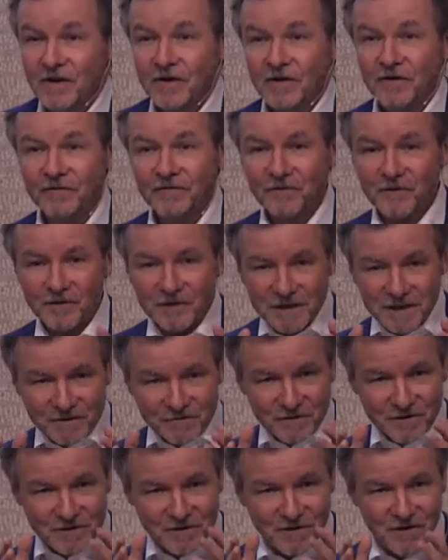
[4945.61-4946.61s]
Of course, it
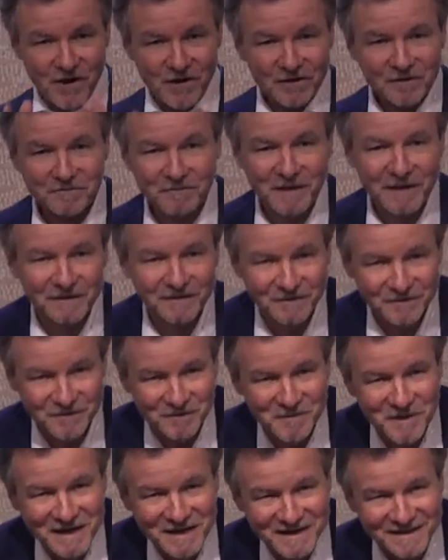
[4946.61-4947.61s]
was not meant
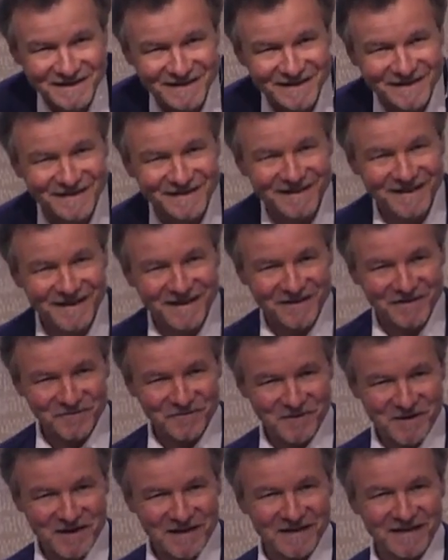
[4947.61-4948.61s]
to be seen that
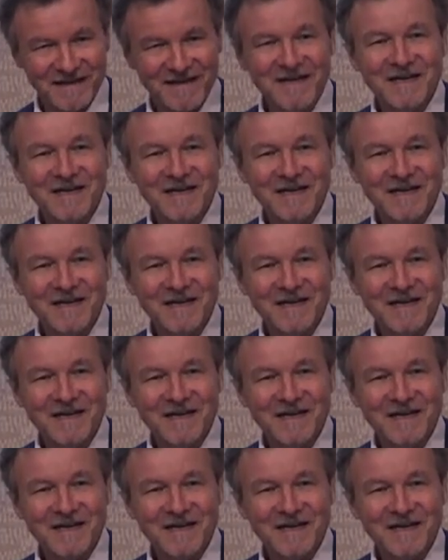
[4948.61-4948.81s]
way.